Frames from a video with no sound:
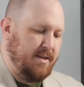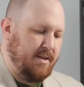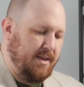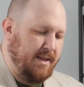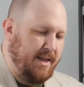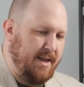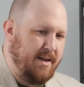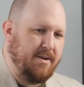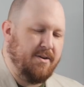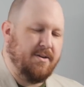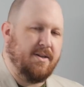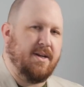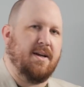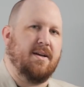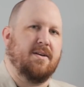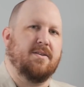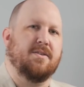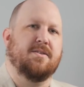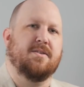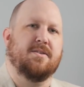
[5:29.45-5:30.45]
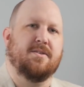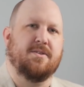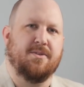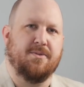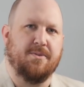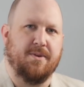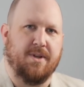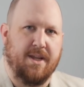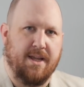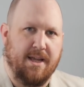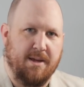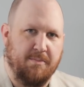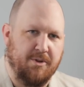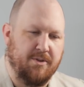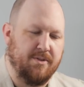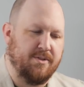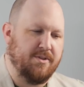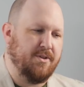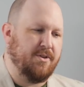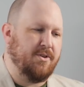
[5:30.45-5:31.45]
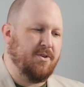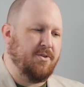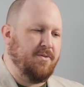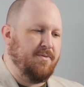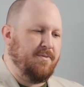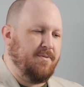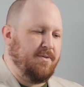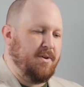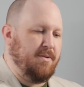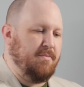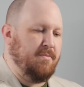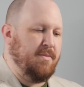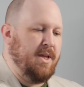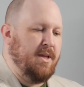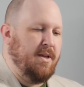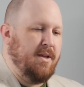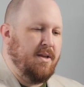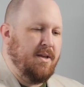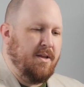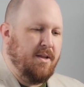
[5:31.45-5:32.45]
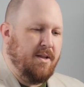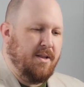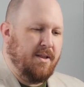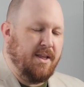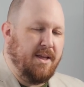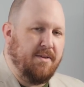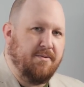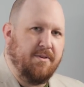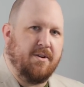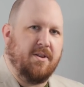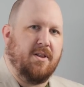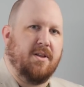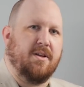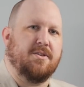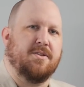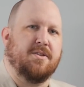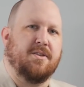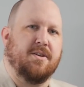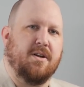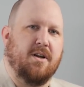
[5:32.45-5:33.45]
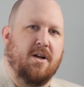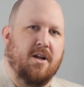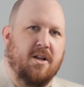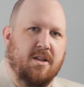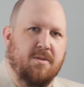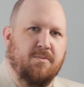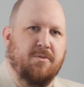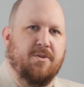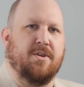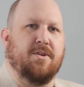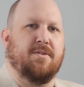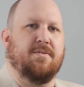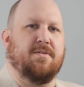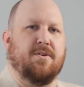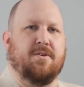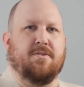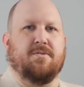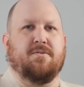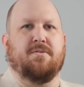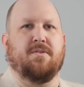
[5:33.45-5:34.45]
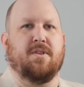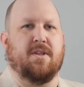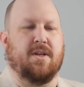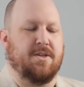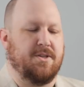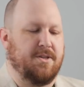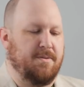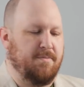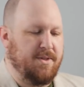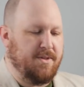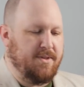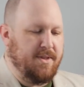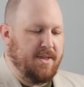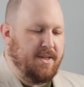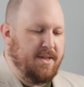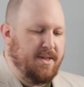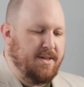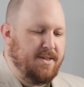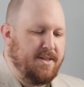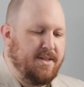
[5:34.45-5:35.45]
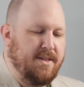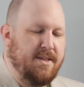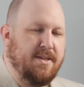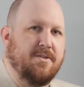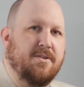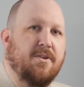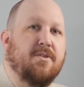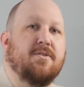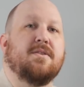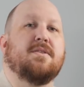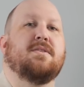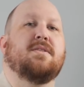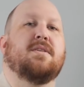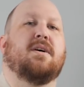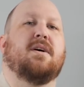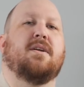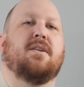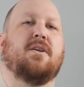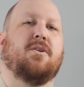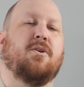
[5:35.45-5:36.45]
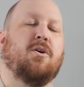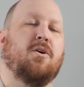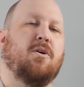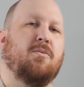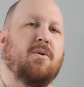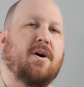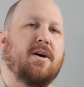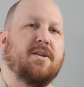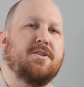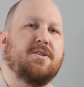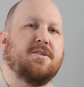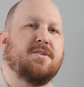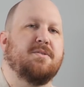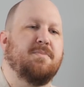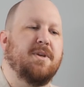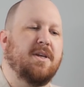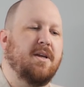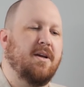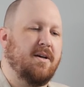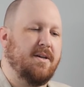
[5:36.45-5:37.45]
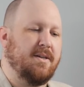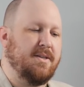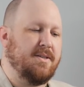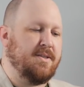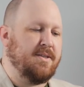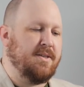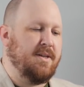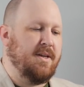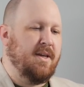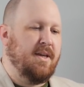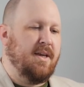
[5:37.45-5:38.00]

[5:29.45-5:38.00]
lacquer dials to enamel, to go from lever clutch to the column wheel vertical clutch. I mean, these things aren't done in all watches because